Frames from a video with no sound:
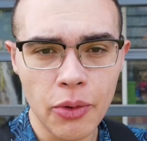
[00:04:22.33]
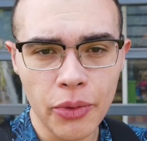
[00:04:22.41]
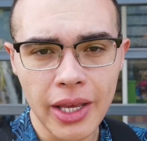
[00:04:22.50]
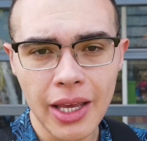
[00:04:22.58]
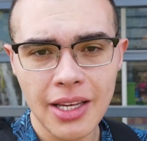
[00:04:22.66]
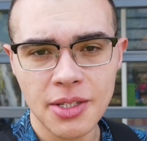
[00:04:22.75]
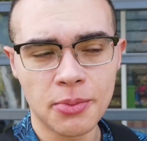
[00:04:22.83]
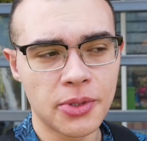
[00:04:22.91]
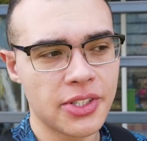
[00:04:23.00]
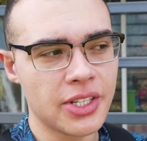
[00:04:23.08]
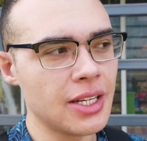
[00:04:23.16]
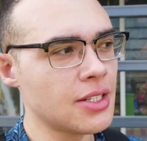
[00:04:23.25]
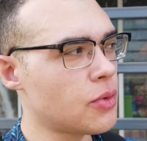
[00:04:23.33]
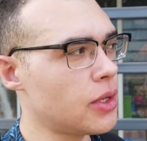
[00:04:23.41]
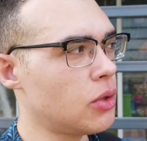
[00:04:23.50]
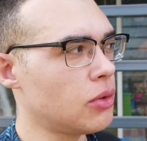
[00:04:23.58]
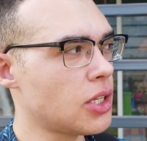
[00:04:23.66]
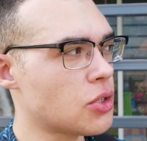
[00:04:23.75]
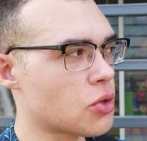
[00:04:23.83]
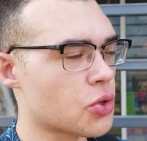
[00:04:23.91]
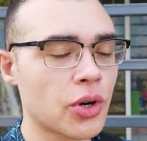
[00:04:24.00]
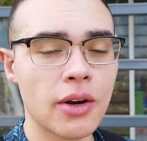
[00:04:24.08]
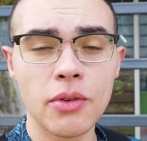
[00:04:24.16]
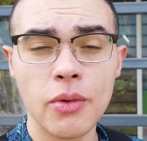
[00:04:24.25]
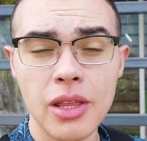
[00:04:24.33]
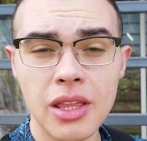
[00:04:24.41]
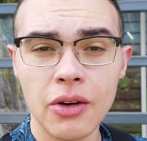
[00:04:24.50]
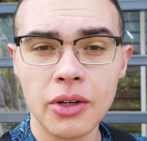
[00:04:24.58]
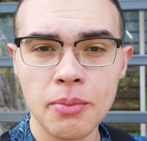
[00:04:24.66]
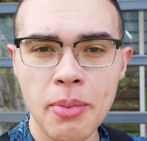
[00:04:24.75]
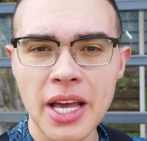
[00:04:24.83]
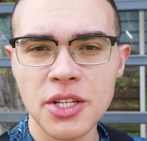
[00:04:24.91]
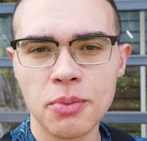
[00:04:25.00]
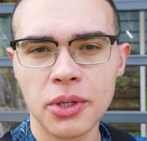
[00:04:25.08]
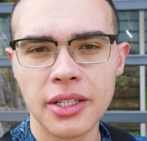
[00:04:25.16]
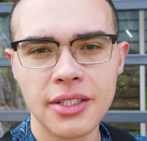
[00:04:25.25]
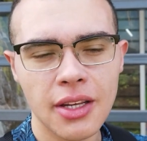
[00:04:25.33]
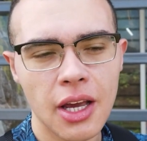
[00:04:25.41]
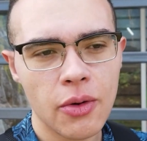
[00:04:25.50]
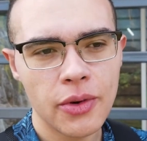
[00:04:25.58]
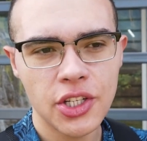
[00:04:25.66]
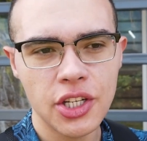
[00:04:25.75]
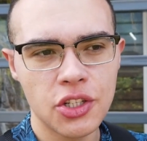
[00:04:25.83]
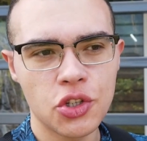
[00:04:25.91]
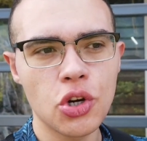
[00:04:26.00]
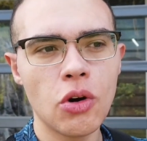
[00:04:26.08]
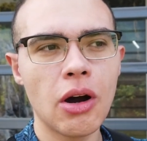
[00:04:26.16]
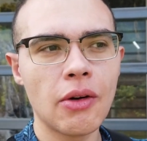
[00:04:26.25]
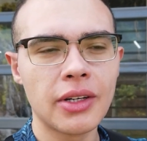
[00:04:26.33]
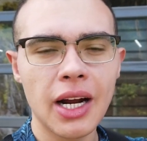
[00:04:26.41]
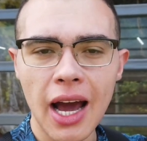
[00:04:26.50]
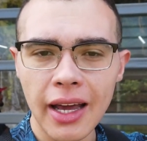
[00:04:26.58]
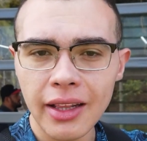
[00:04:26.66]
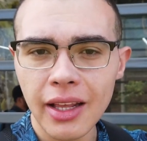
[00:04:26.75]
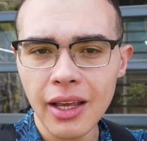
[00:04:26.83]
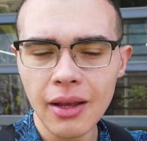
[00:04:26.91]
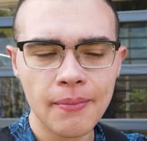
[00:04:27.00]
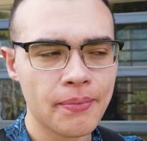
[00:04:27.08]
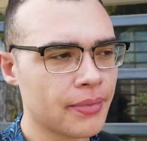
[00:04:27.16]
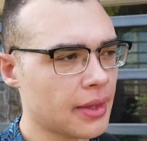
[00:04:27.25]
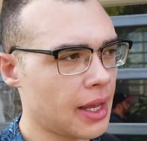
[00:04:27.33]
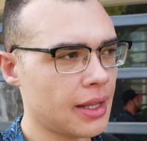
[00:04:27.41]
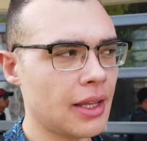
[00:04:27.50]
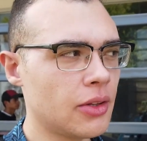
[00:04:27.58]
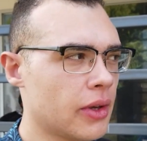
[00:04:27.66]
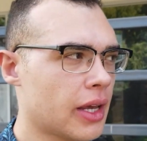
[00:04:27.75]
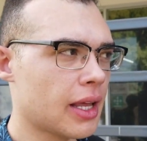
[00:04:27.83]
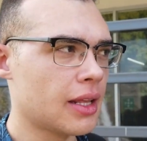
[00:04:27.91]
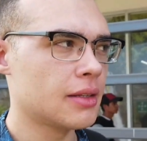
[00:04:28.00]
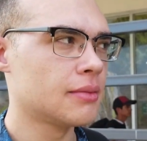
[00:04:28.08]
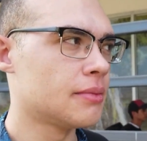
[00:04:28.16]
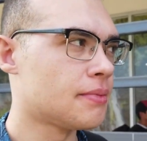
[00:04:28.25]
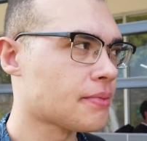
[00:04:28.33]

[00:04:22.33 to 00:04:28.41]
We as Brazilians, we don't need to travel with our passports. We just show our ID and then we can